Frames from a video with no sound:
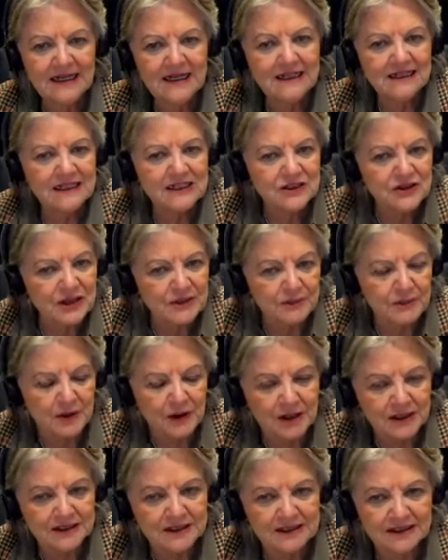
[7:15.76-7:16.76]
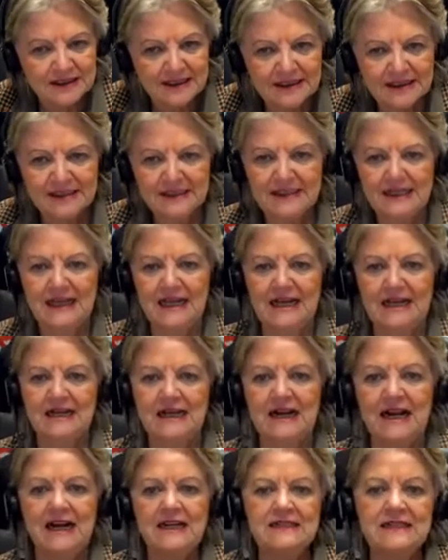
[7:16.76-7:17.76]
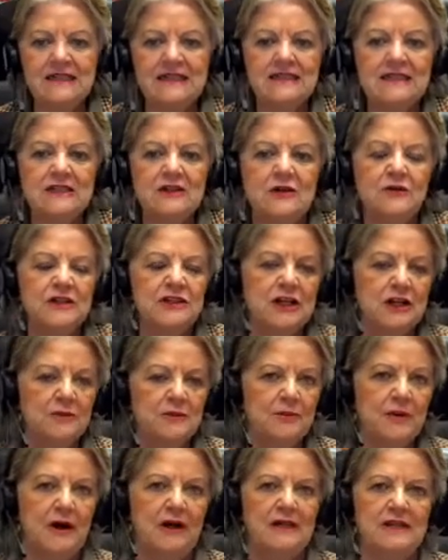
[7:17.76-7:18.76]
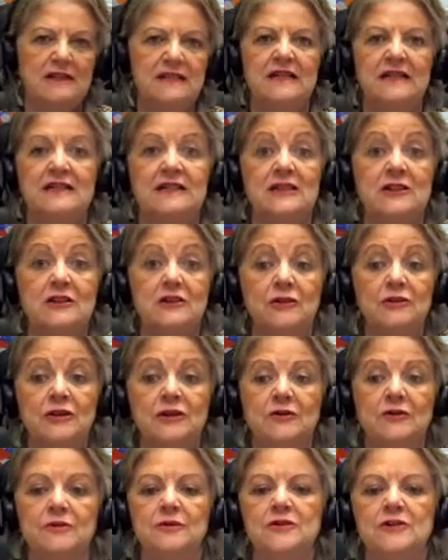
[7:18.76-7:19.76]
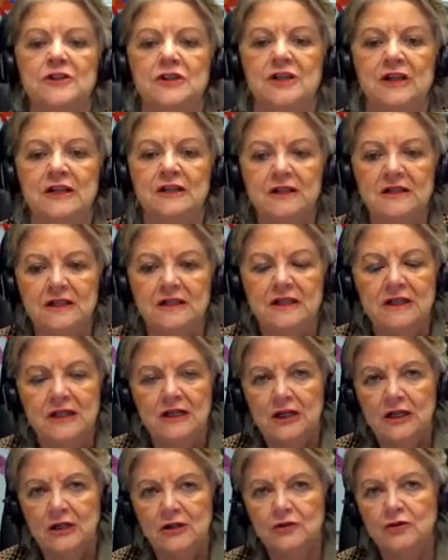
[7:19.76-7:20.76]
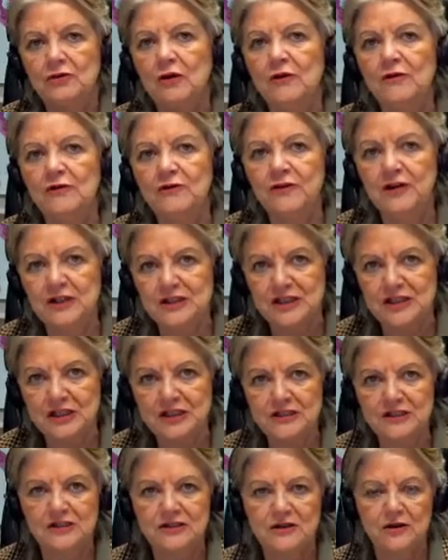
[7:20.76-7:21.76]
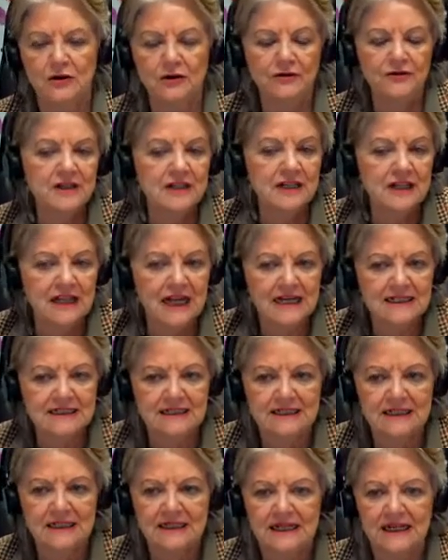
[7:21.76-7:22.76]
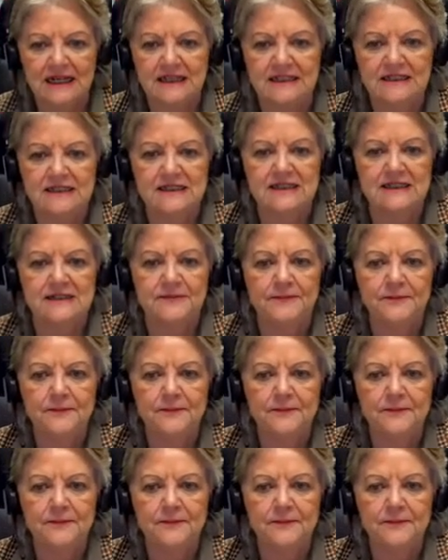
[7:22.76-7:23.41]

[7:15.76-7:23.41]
This report analyzes cohesion policy's contribution to convergence over the last decades.